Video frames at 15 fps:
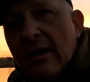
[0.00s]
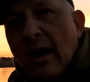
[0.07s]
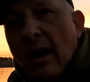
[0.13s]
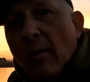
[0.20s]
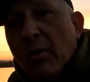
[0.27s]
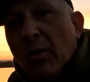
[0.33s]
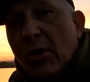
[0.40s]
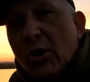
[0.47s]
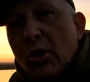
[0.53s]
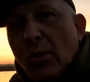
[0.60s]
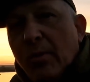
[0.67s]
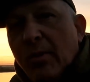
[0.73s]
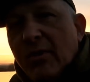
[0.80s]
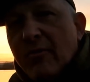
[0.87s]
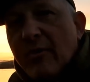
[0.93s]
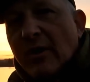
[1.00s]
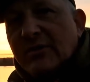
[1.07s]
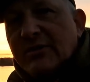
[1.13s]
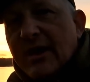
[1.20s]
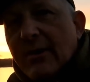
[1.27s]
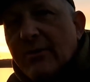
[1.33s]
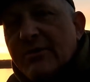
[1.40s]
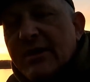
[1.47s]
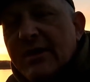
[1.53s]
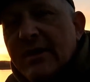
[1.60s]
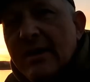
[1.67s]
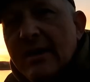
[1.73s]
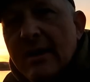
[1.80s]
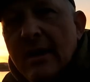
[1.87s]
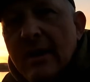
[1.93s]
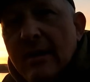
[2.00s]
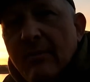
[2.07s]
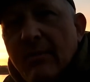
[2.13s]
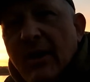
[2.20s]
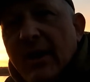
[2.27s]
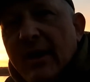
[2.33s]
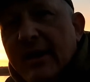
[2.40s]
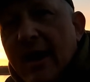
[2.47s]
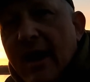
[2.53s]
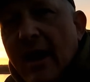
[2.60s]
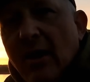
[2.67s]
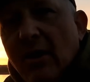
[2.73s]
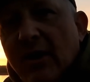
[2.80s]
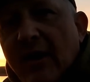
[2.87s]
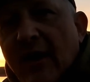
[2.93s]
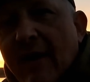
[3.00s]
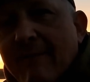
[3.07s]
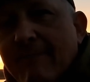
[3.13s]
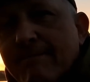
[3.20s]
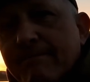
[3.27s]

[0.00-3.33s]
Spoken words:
I'll put a couple of rods out. But yeah, look at that,